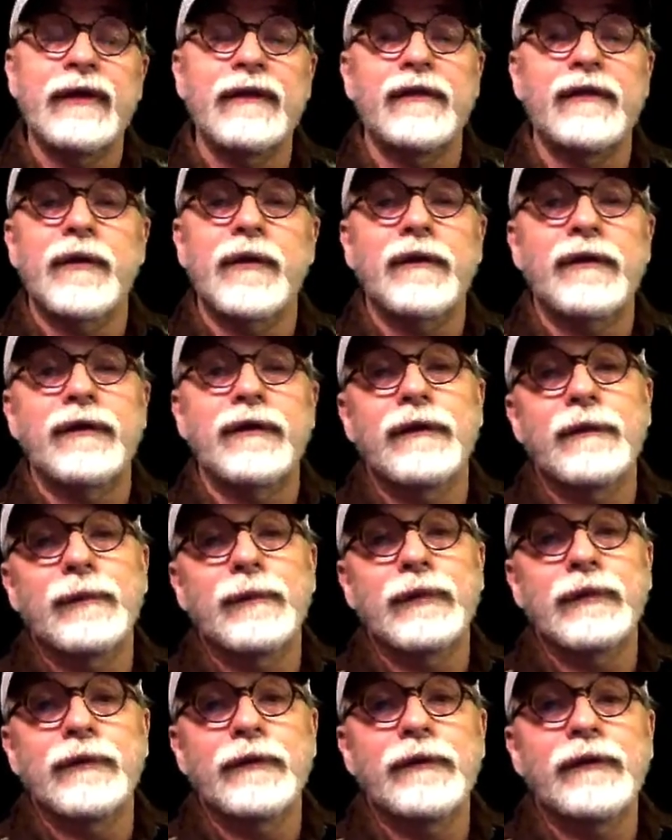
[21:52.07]
Intro to the
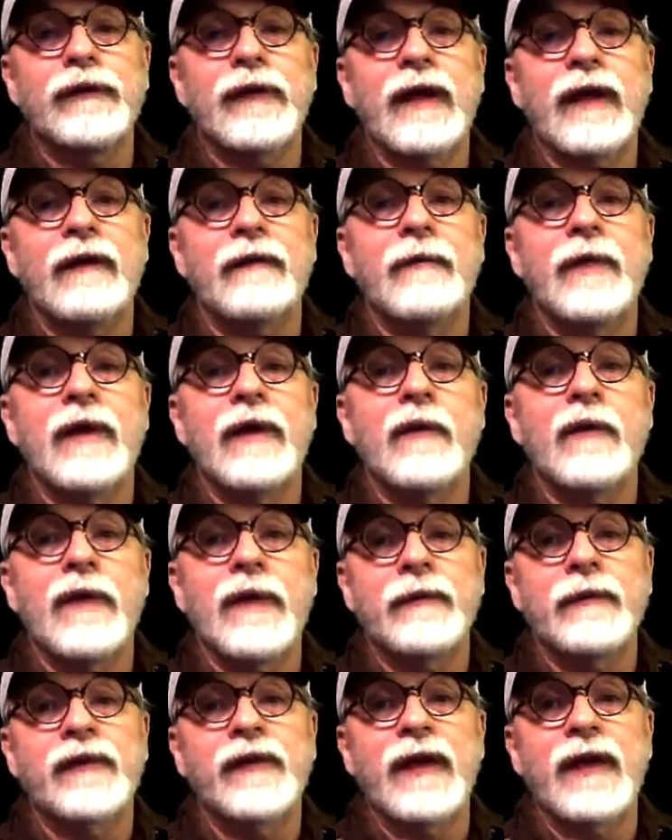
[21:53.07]
Blues on my
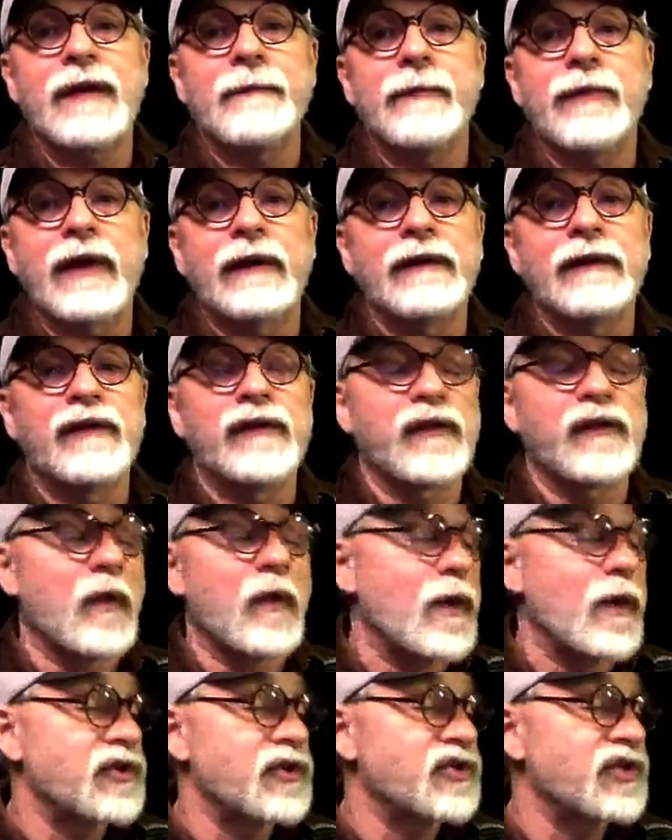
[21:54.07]
website,
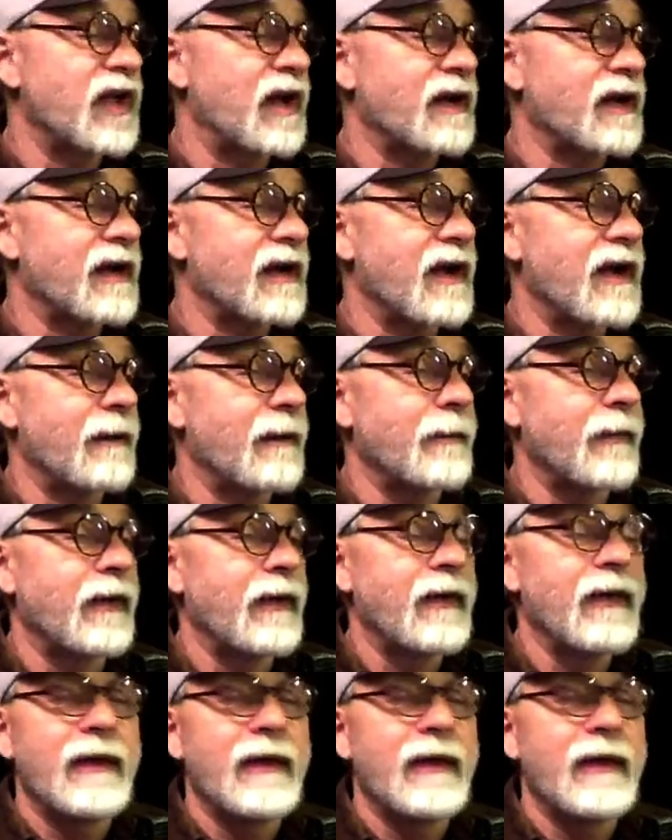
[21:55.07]
bradleysowash.com.